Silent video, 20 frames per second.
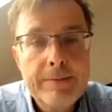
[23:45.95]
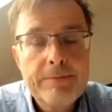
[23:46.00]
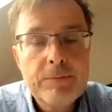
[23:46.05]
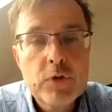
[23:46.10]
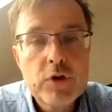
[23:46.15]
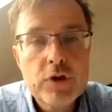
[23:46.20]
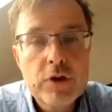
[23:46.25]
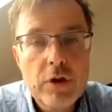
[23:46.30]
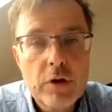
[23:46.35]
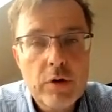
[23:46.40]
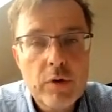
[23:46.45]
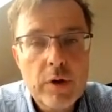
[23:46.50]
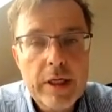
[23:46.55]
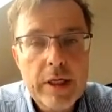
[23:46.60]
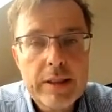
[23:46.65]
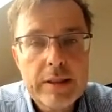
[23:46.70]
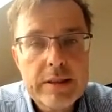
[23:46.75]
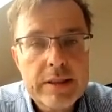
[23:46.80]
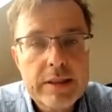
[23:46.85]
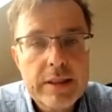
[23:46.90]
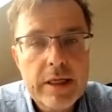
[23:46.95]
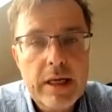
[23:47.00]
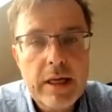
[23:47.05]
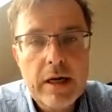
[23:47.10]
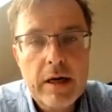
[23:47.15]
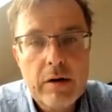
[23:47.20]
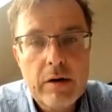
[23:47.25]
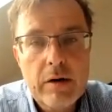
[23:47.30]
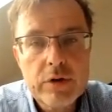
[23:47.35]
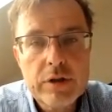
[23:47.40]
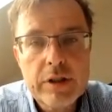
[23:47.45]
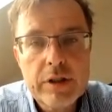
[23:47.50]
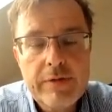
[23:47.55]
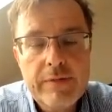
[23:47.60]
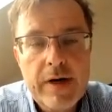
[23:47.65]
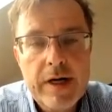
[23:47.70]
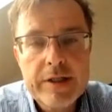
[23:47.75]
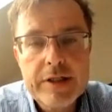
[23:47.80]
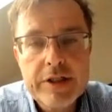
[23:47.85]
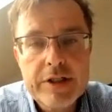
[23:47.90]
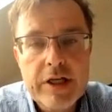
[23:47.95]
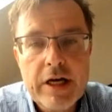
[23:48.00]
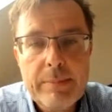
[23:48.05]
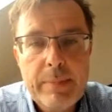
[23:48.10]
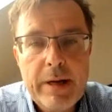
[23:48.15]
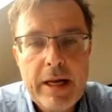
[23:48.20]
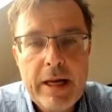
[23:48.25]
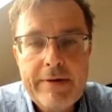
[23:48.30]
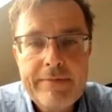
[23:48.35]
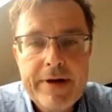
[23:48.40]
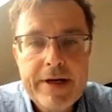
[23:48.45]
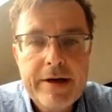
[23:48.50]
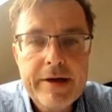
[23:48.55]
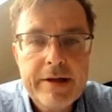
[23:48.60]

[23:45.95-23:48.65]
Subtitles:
so you can see how the devices are behaving